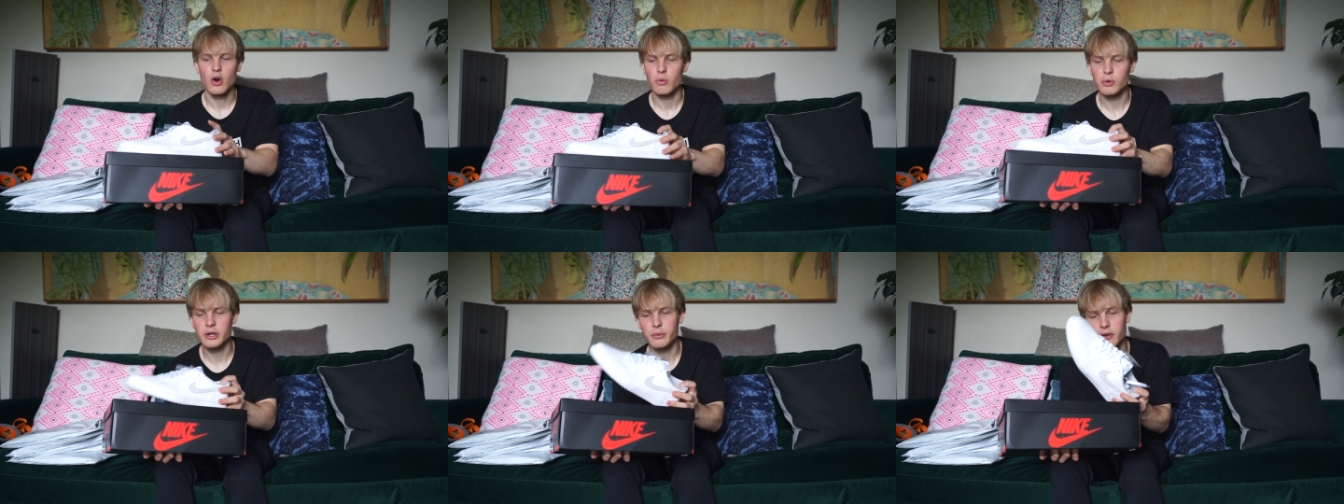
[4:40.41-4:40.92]

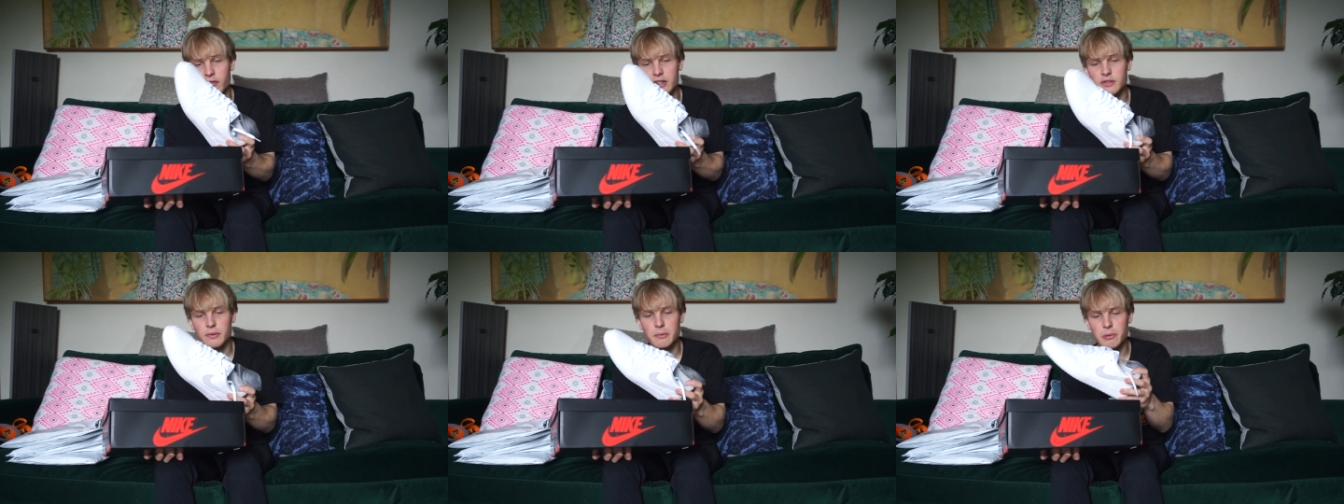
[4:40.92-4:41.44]
Really wanted
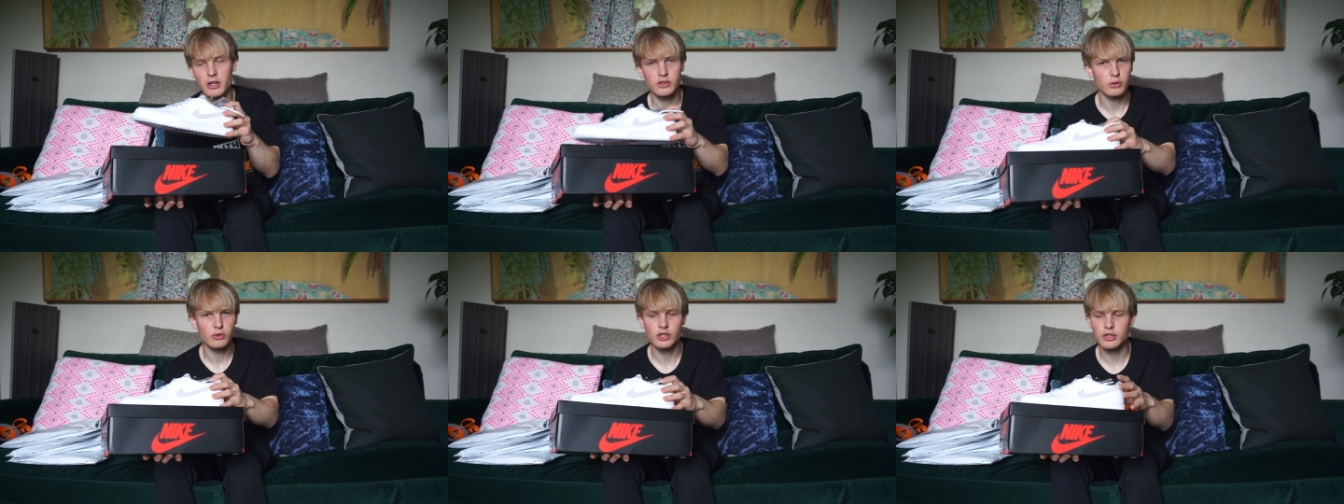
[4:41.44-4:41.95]
this for
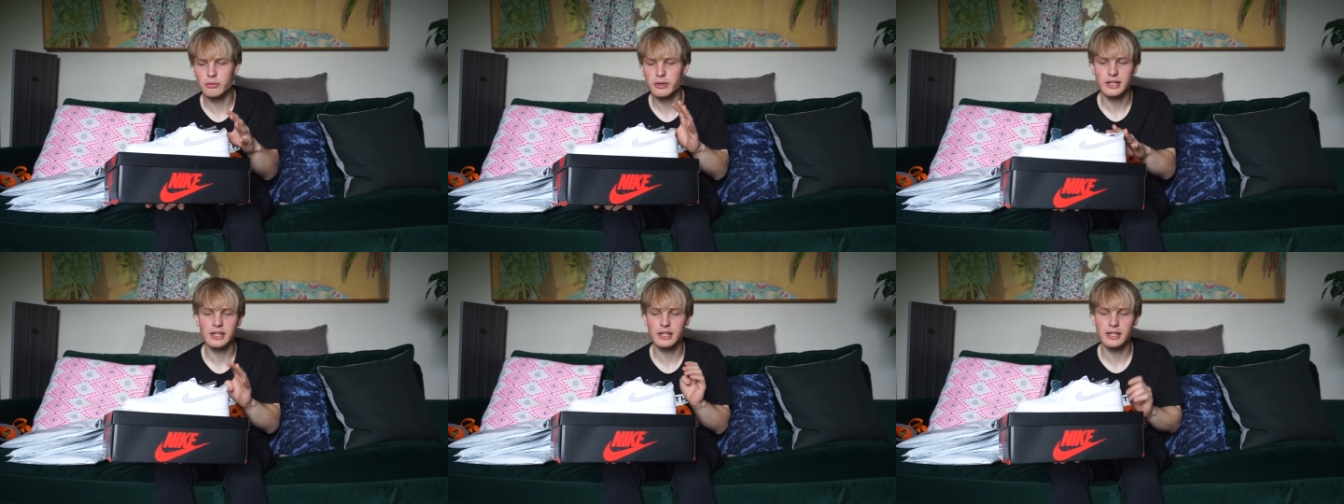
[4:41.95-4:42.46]
personal, just a
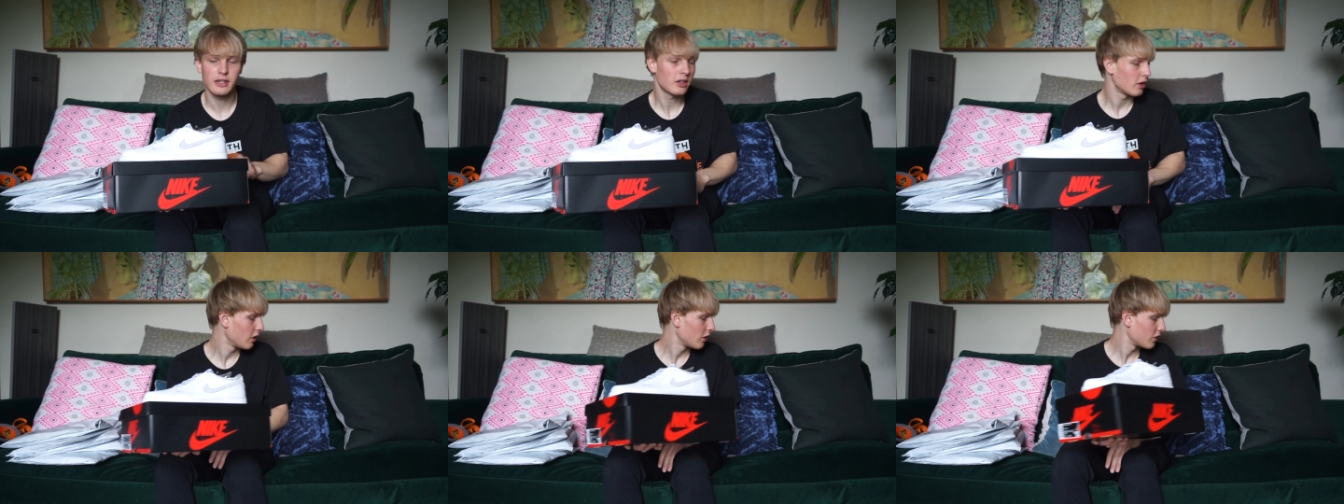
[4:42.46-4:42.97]
really clean
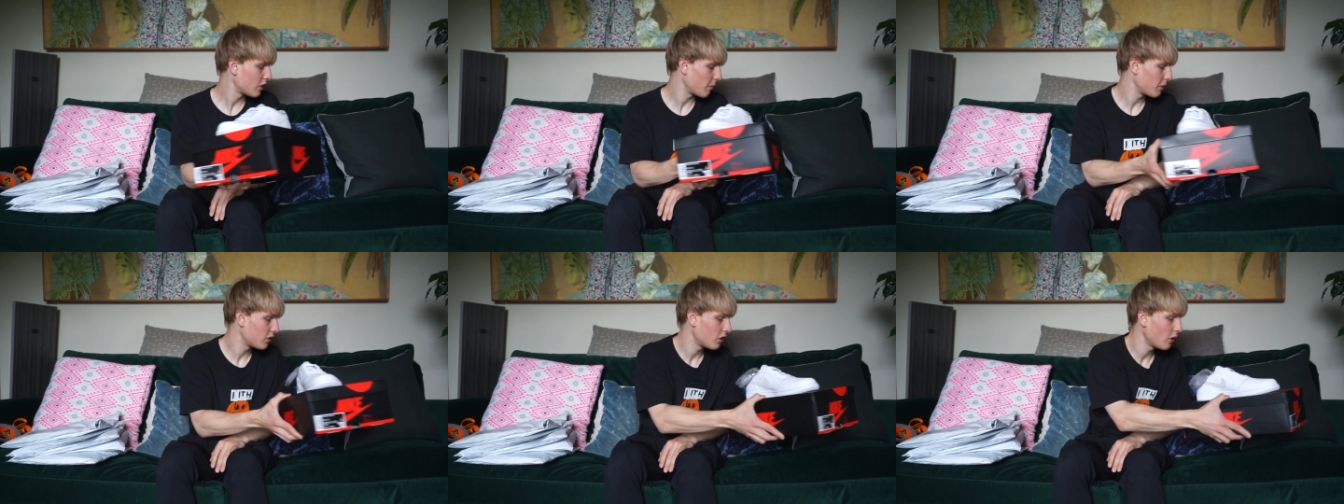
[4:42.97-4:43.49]

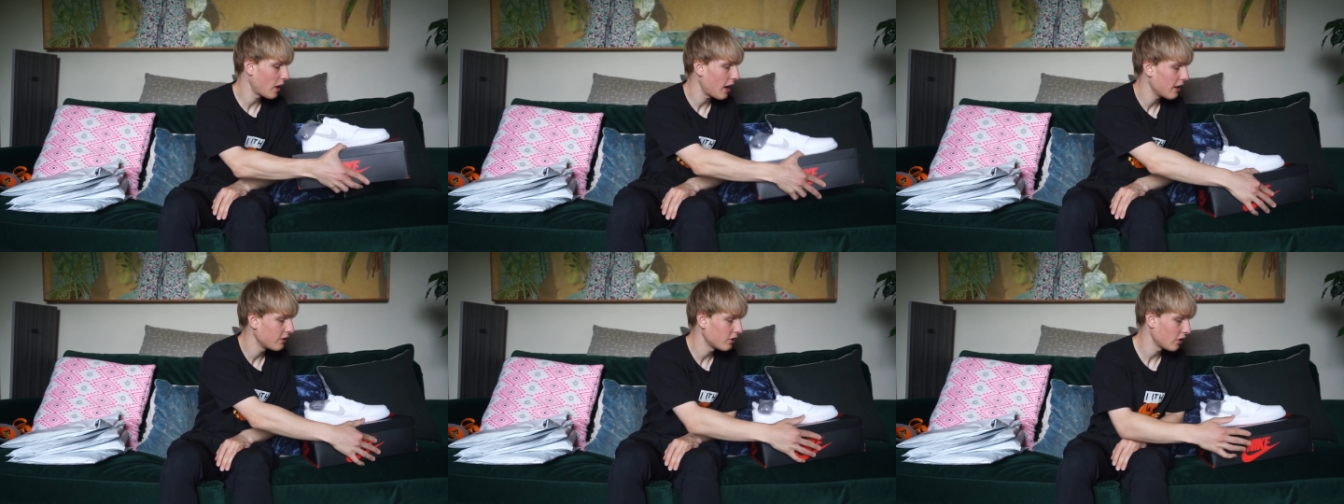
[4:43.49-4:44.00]
summer shoe,
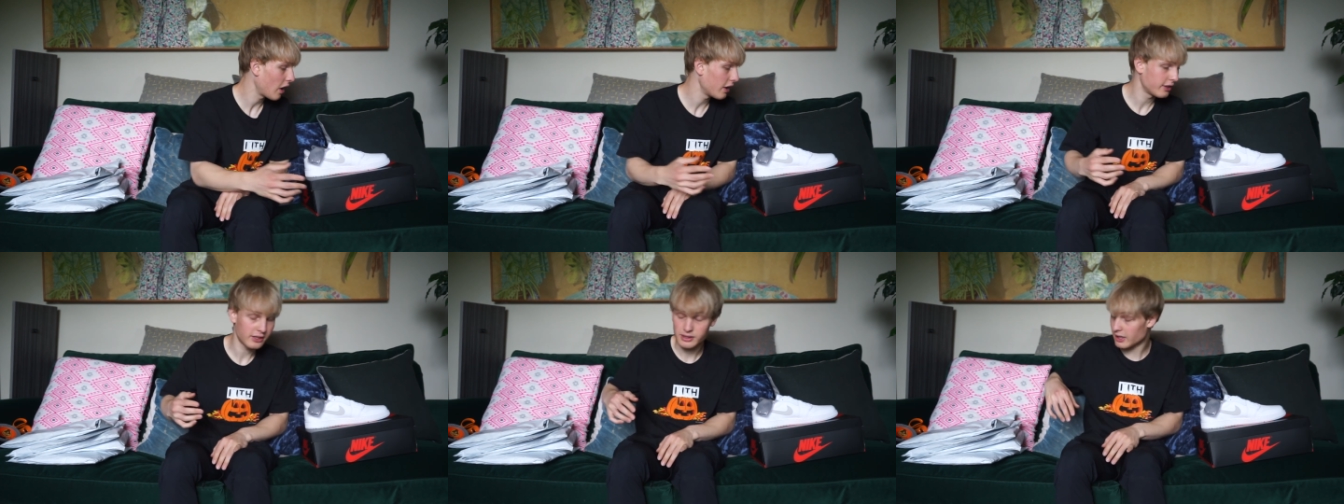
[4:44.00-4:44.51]
as
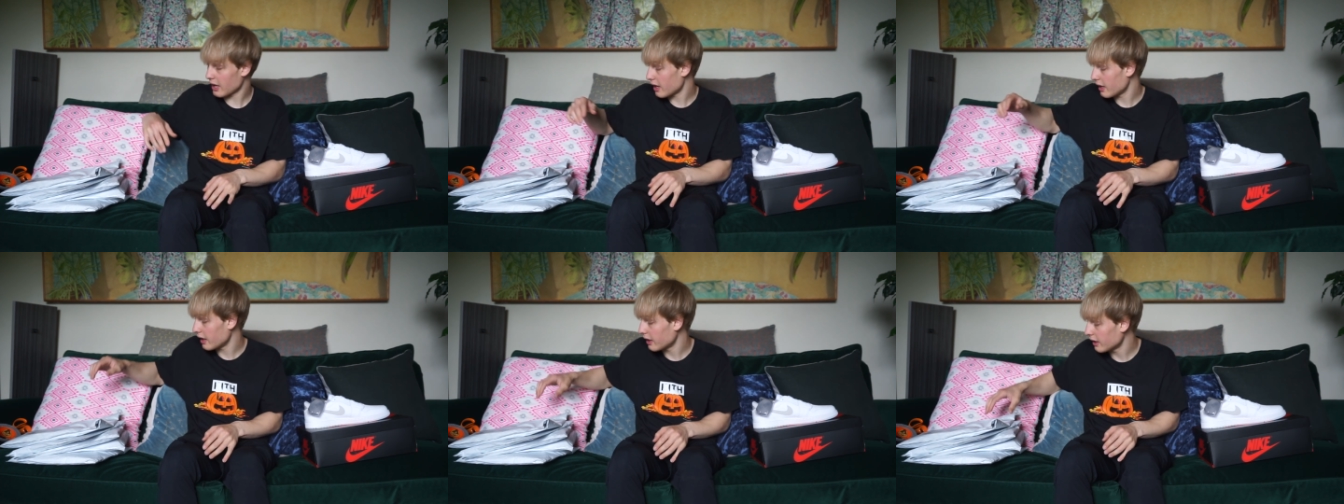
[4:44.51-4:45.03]
I
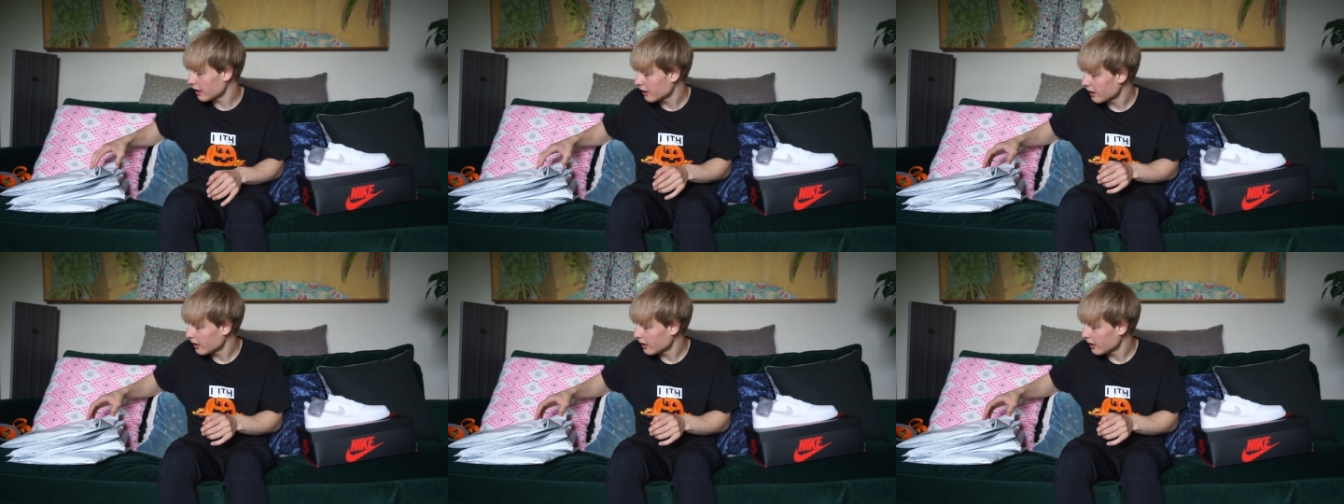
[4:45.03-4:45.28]
say.